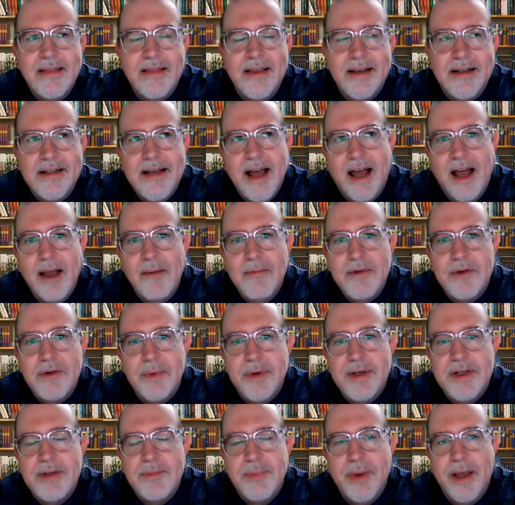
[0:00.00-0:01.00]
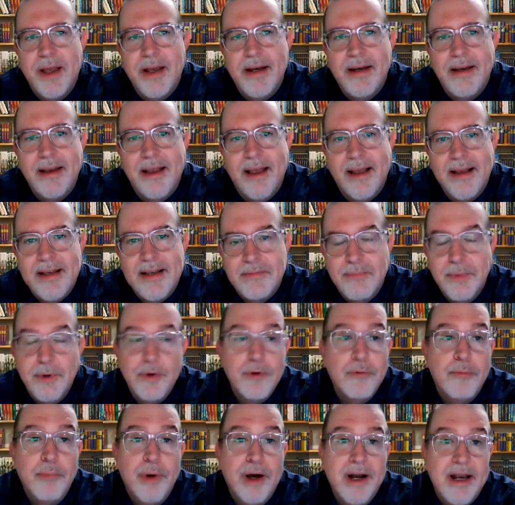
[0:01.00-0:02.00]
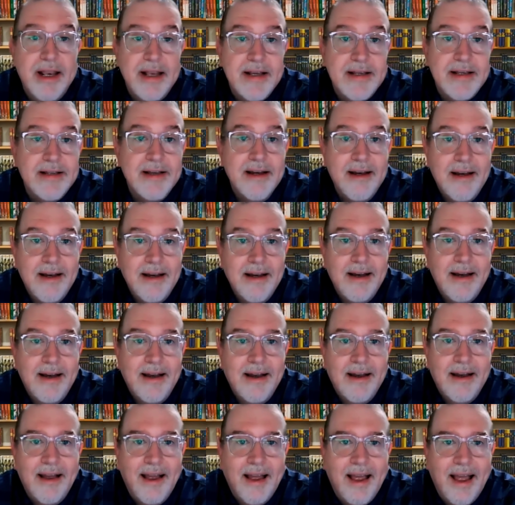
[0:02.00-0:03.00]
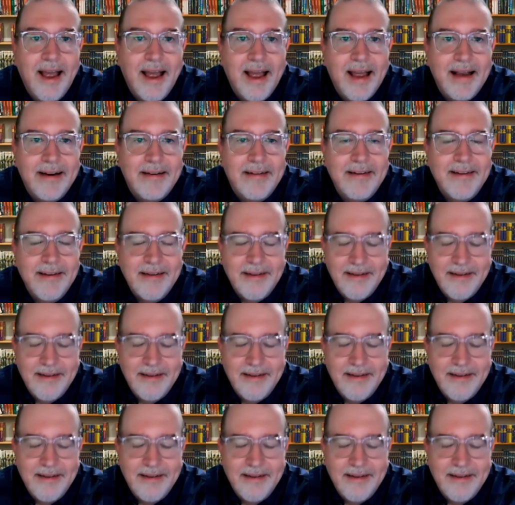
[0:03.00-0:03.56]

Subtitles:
the times we spent as booth buddies at